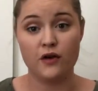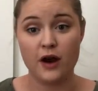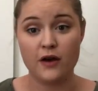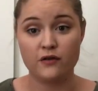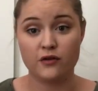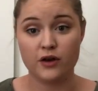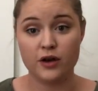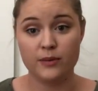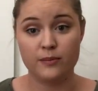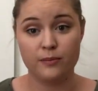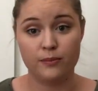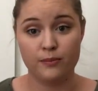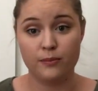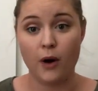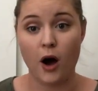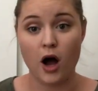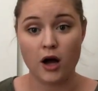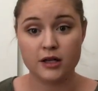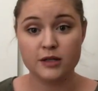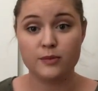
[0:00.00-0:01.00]
every
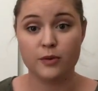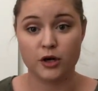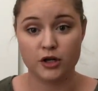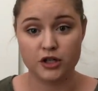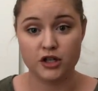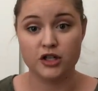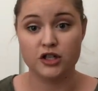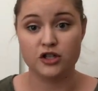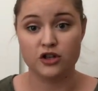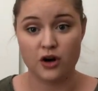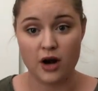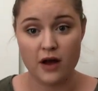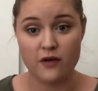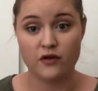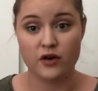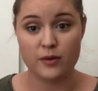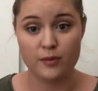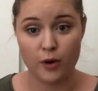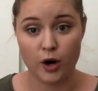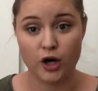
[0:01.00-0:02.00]
box purchased or
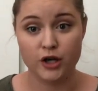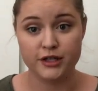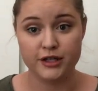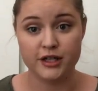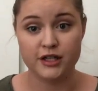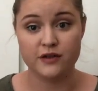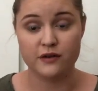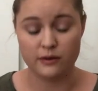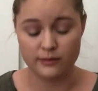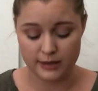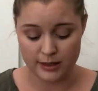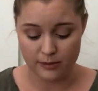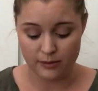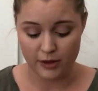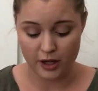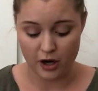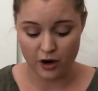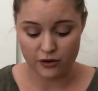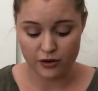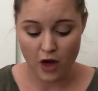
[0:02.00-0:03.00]
every purchase from
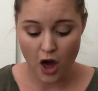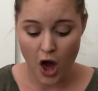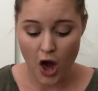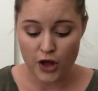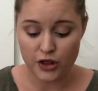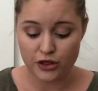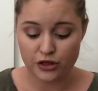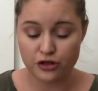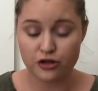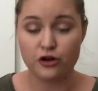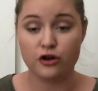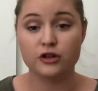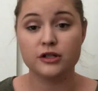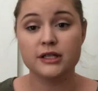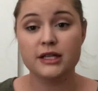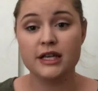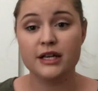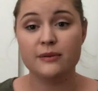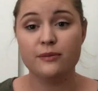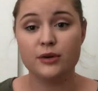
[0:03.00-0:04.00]
Simply Earth,
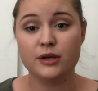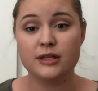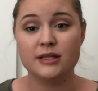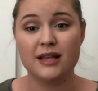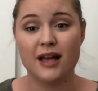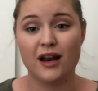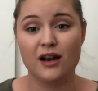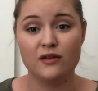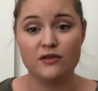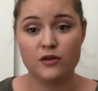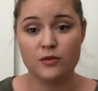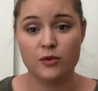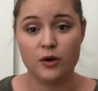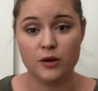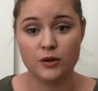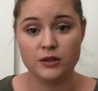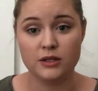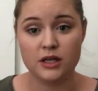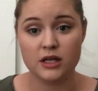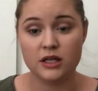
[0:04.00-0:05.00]
13% of the
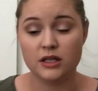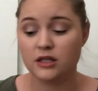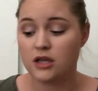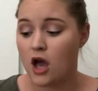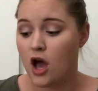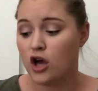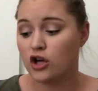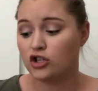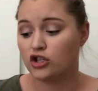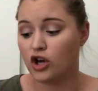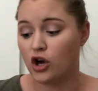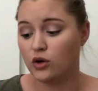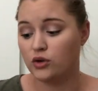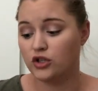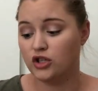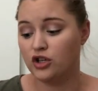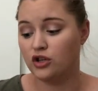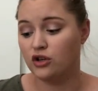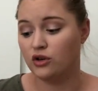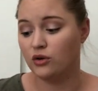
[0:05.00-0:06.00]
proceeds go
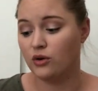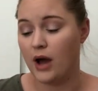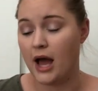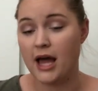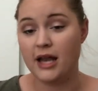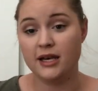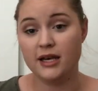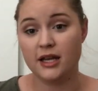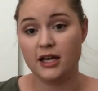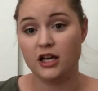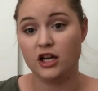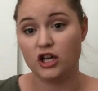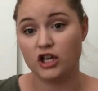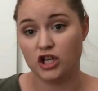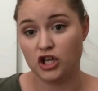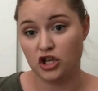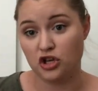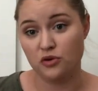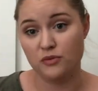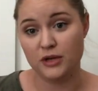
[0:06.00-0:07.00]
to ending
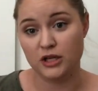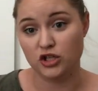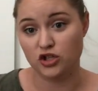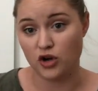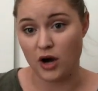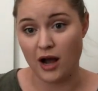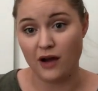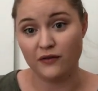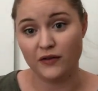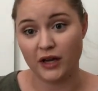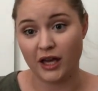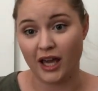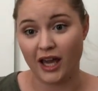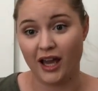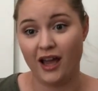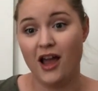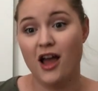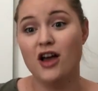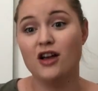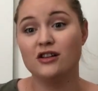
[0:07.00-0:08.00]
human
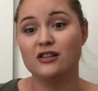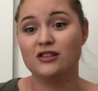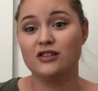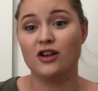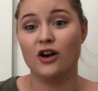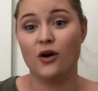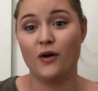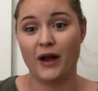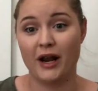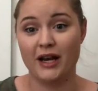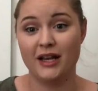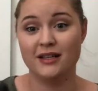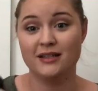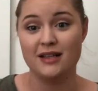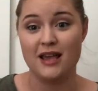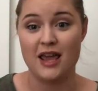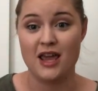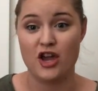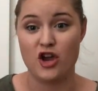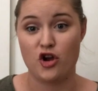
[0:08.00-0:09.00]
trafficking. So it
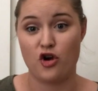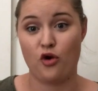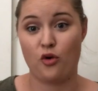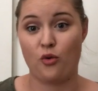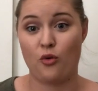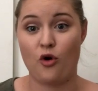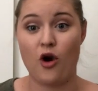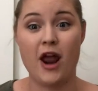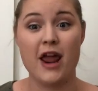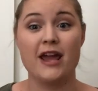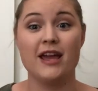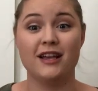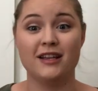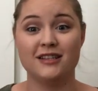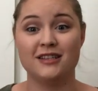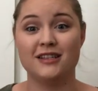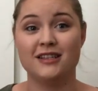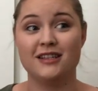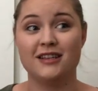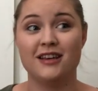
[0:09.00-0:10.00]
is a
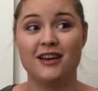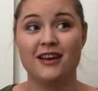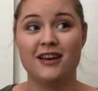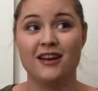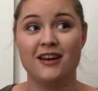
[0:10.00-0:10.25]
great